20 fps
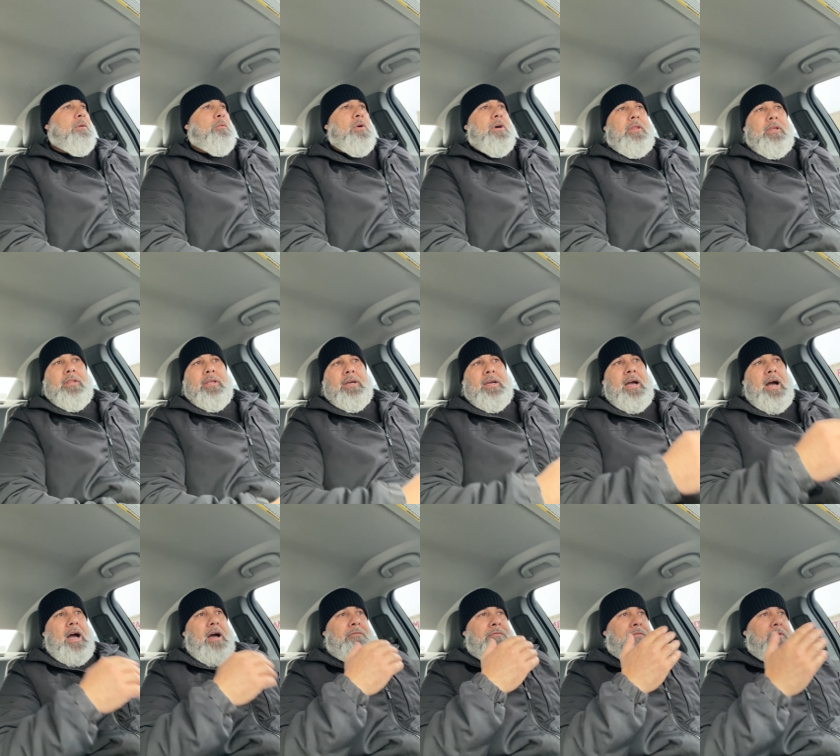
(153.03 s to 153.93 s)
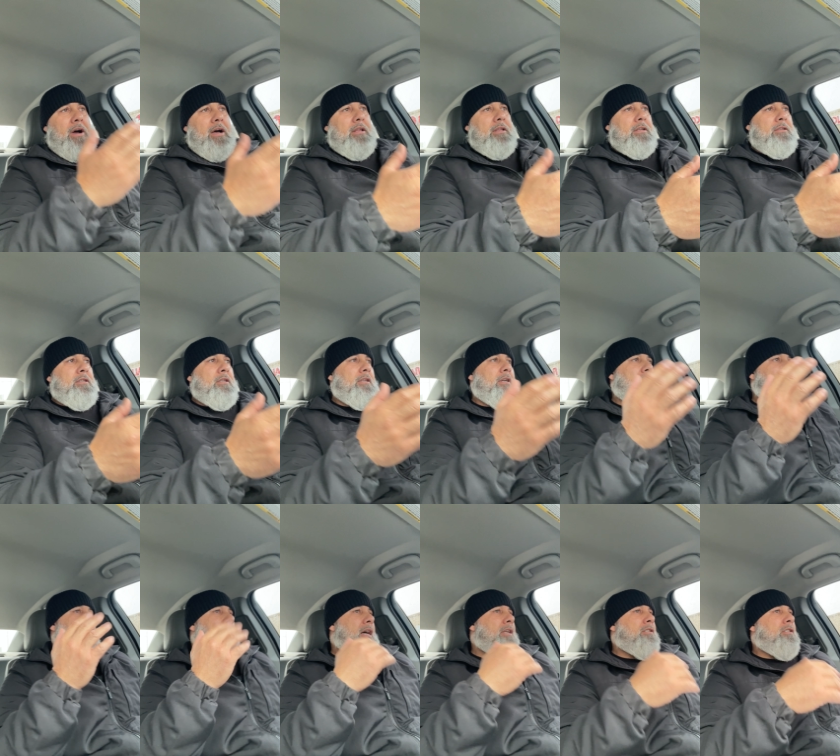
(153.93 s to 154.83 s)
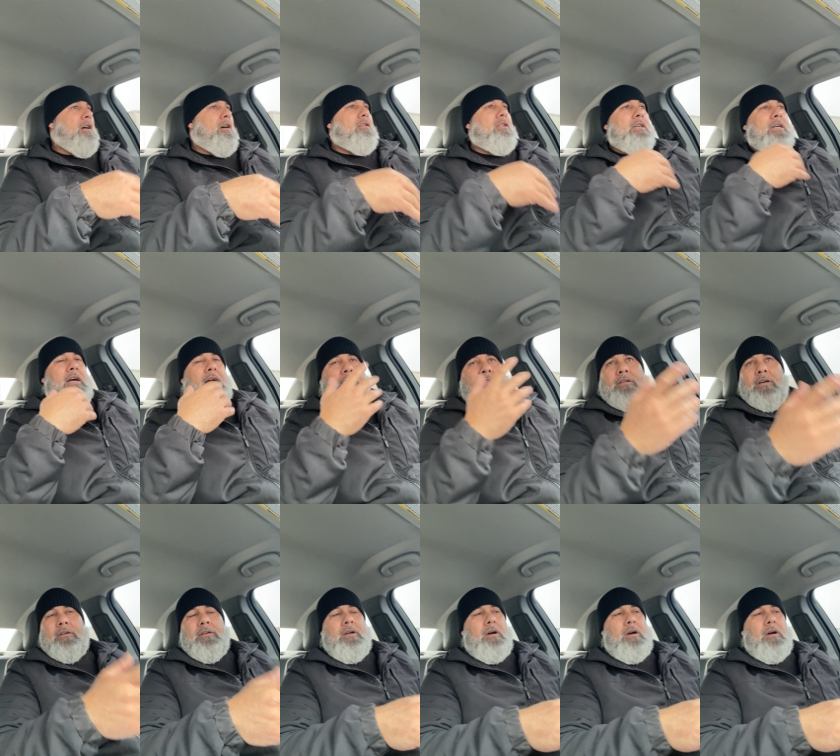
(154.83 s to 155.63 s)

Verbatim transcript: whether the godfather to the godchild, the godchild.